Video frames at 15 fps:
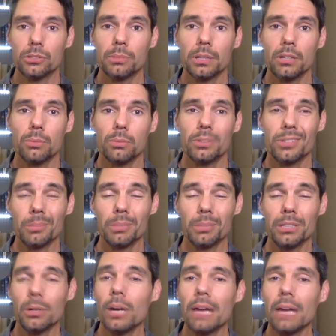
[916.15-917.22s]
because we simply
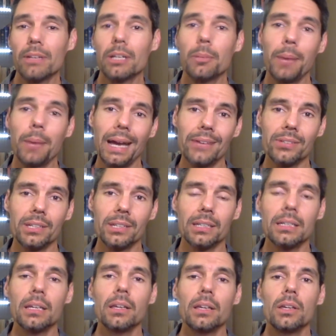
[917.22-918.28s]
don't have a
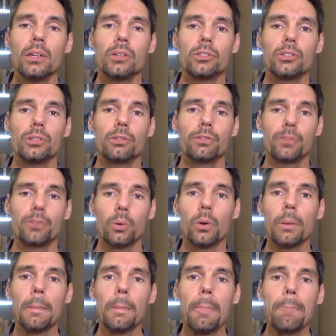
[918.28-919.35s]
capacity to
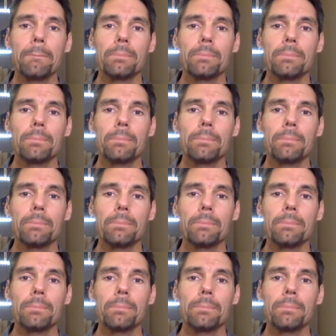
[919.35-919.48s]
form